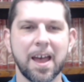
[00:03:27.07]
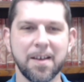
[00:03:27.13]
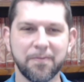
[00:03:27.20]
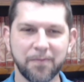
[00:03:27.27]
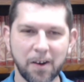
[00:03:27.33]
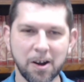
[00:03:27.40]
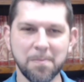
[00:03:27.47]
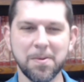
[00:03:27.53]
A
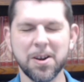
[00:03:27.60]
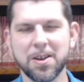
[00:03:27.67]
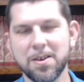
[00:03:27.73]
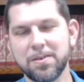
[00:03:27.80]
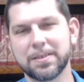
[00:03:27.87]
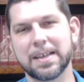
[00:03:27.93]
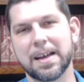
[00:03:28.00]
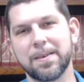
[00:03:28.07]
farmer
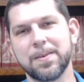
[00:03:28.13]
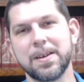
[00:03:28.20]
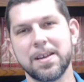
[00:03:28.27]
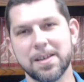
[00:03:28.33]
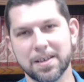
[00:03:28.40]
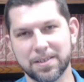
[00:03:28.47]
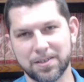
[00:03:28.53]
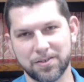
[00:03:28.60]
goes out and
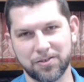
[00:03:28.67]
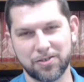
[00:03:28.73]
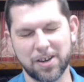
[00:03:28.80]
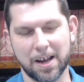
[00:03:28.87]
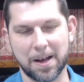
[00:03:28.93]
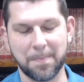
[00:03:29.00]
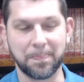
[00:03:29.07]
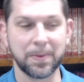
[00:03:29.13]
he does his
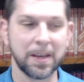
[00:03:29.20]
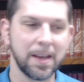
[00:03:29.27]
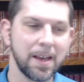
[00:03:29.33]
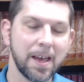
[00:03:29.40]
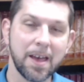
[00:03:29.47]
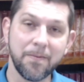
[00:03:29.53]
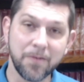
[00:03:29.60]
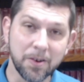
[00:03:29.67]
job.
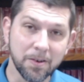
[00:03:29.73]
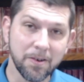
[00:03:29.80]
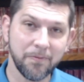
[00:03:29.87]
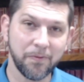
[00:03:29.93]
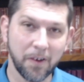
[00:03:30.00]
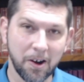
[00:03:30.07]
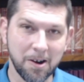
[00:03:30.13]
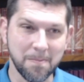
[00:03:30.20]
If you're a
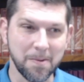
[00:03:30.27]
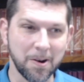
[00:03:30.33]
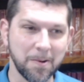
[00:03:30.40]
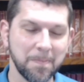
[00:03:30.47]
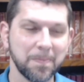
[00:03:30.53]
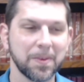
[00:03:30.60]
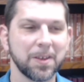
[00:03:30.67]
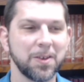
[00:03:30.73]

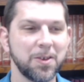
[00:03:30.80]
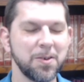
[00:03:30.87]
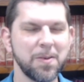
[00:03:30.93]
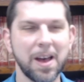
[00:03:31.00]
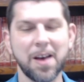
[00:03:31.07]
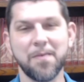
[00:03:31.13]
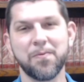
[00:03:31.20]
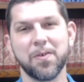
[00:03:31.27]
farmer,
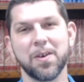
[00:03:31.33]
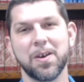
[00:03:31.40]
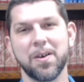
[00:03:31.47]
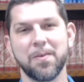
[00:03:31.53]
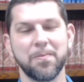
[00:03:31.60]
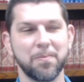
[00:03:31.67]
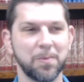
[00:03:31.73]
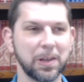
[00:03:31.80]
you have
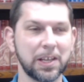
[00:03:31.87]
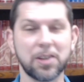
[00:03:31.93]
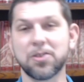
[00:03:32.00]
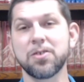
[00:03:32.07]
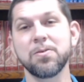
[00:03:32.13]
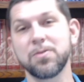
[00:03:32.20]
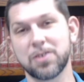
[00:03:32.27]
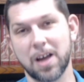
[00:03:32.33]
really
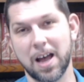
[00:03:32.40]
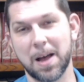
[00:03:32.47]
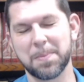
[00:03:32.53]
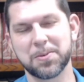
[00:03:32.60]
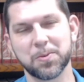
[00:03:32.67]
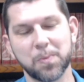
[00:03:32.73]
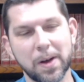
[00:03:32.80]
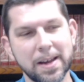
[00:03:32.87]
two
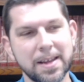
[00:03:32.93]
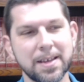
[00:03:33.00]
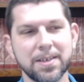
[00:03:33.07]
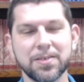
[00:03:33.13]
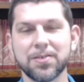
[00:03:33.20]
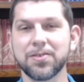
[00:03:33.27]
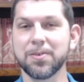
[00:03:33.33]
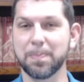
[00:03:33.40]
jobs. One
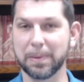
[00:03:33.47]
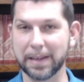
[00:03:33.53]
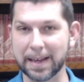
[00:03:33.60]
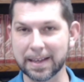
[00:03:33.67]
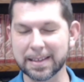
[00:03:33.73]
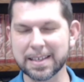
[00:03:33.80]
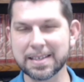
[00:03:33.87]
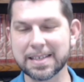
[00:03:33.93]
is to
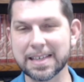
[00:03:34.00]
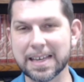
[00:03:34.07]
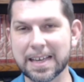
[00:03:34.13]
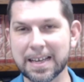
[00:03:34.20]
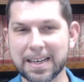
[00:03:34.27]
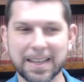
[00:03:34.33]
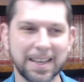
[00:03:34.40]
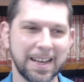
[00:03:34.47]
plant the
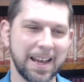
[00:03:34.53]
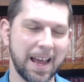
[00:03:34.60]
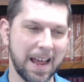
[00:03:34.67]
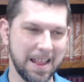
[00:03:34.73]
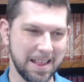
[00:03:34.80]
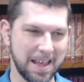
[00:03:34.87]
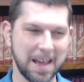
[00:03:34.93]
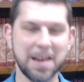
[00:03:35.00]
seed,
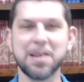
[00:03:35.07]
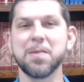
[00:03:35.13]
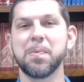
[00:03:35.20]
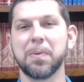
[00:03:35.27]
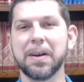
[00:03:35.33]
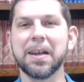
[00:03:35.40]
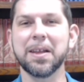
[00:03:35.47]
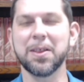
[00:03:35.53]
and then to
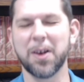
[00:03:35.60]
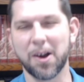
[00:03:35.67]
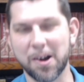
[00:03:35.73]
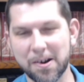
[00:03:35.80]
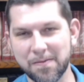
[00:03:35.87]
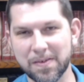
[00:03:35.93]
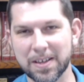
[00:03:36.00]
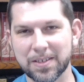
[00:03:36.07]
bring in the
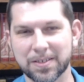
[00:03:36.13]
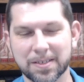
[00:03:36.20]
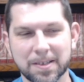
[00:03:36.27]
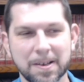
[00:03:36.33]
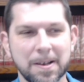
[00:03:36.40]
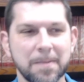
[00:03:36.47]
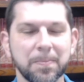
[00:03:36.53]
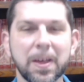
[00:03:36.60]
harvest.
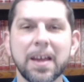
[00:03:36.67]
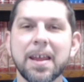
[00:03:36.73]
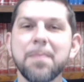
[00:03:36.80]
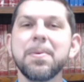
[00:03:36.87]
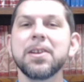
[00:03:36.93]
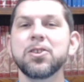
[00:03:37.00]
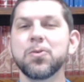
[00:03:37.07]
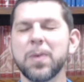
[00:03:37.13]
And
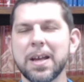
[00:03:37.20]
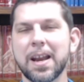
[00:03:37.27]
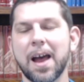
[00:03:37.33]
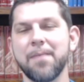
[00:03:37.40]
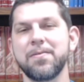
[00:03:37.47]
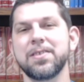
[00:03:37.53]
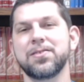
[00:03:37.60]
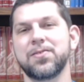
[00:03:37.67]
in between,
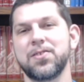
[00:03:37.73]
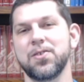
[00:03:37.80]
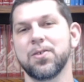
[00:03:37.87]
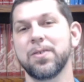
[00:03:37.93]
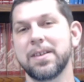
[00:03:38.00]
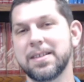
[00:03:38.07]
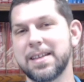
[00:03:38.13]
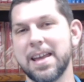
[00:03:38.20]
obviously, you're
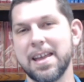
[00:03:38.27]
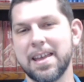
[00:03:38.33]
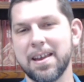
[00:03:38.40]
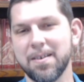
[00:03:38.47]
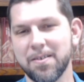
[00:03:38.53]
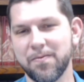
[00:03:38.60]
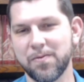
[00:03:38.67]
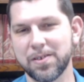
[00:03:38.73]
going to take
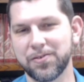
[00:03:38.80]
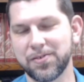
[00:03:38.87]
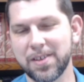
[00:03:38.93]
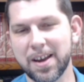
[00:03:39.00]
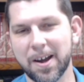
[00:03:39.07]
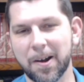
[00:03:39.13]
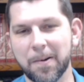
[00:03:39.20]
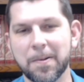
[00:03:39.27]
care of what's
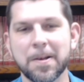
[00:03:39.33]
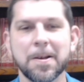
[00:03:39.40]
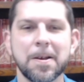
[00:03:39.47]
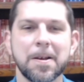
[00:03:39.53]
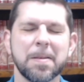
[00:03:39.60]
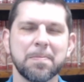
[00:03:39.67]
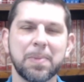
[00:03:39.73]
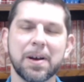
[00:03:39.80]
there.
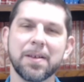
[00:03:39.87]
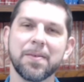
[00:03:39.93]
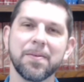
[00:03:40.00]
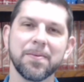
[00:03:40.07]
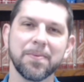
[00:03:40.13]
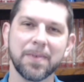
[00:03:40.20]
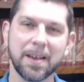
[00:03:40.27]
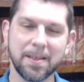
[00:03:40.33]
But
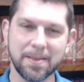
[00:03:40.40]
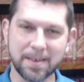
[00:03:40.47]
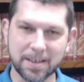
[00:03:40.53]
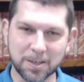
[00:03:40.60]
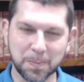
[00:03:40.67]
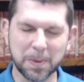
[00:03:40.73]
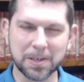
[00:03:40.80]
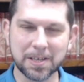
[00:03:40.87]
in
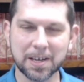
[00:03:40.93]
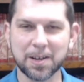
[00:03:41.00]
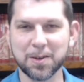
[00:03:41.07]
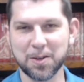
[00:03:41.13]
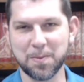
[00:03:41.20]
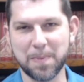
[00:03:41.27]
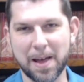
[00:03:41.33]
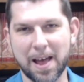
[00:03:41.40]
this
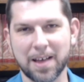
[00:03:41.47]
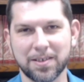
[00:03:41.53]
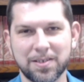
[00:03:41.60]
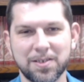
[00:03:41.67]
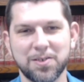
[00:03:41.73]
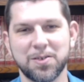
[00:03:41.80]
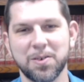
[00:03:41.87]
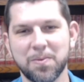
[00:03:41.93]
particular
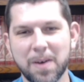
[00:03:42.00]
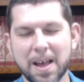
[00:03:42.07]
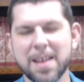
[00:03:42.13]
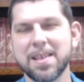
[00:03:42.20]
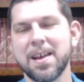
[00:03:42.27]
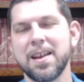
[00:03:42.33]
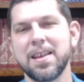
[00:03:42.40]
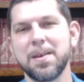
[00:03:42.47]
passage, the
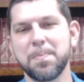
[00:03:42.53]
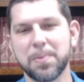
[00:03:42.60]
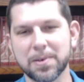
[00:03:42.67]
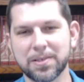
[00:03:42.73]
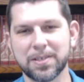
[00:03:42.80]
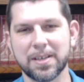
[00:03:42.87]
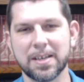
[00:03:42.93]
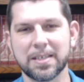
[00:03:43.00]
way that he
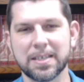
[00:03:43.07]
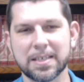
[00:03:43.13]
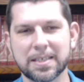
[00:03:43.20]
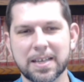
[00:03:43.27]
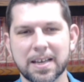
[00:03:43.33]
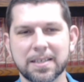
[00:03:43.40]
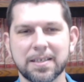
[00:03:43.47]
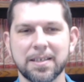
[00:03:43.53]
puts it is he
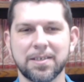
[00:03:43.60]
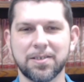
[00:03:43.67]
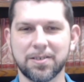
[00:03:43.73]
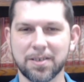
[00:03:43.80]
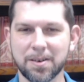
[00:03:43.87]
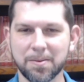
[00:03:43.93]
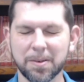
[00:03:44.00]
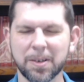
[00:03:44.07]
says, A
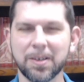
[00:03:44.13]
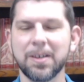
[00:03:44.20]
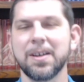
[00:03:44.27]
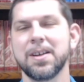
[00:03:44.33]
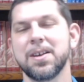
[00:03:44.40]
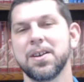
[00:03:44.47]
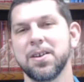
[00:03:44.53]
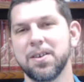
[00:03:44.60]
sower
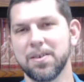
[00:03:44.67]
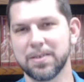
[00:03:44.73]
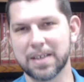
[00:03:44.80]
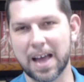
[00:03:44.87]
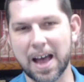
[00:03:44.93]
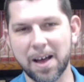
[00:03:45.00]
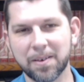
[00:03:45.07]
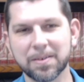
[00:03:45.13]
goes
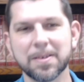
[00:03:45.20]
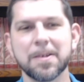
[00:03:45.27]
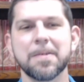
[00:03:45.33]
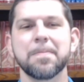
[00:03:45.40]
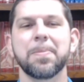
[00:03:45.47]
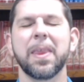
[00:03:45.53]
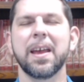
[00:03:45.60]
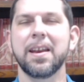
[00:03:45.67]
out
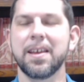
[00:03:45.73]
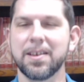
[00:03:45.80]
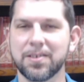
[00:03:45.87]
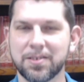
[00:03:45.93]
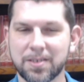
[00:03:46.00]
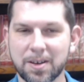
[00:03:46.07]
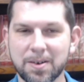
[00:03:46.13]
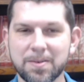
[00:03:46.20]
and he
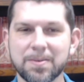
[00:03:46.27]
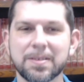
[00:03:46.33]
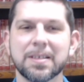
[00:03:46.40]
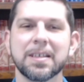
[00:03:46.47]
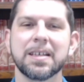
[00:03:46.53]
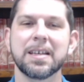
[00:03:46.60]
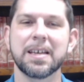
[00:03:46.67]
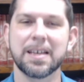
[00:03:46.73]

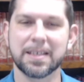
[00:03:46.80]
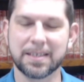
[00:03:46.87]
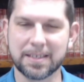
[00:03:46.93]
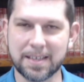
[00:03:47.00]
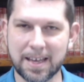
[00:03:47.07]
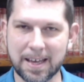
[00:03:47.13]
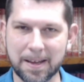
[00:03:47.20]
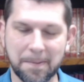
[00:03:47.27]
sows his
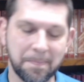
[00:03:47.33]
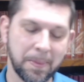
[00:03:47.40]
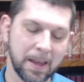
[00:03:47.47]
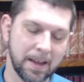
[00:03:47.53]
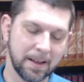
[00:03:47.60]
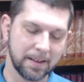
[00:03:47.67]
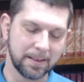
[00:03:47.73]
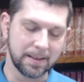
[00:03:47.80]
seed.
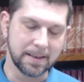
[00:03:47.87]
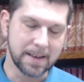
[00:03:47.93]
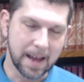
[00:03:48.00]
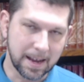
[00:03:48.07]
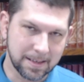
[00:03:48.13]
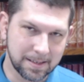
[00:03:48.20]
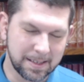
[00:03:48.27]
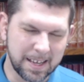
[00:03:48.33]
The
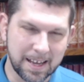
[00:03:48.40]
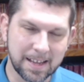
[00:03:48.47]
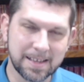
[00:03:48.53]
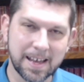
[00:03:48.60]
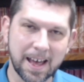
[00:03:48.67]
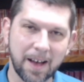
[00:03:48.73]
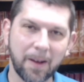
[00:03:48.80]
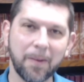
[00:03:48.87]
next
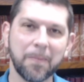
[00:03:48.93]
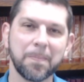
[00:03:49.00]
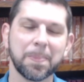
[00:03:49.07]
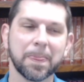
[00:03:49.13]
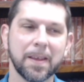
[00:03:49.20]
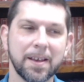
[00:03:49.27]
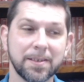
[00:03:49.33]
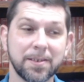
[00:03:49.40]
detail
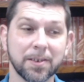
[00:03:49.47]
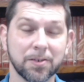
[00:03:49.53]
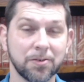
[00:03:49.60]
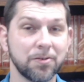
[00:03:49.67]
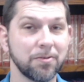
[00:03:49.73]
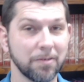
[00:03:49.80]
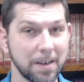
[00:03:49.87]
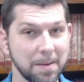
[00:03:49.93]
is
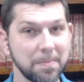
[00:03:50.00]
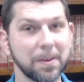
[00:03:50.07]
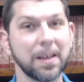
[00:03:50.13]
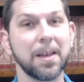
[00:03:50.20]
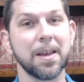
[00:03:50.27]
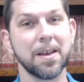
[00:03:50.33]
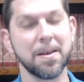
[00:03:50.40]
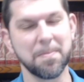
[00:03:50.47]

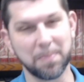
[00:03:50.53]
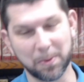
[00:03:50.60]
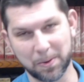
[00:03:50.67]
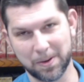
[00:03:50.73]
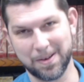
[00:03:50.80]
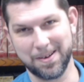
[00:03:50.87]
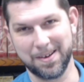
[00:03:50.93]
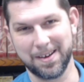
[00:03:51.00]
extremely
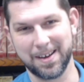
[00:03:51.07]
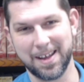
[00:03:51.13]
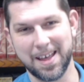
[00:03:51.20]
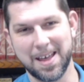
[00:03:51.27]
important.